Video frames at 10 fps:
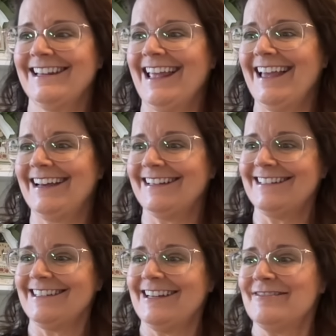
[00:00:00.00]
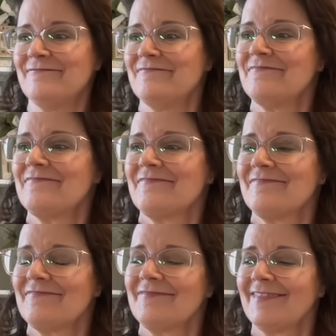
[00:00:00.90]
And
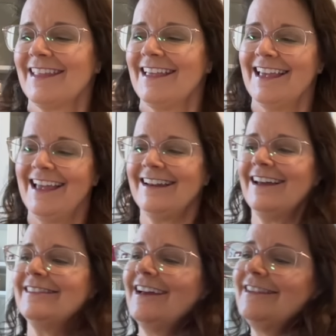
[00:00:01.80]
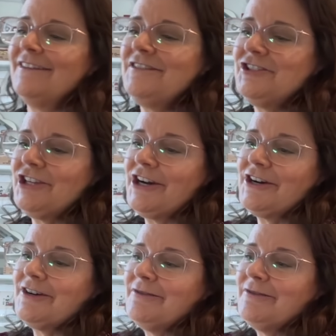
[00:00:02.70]
I love to share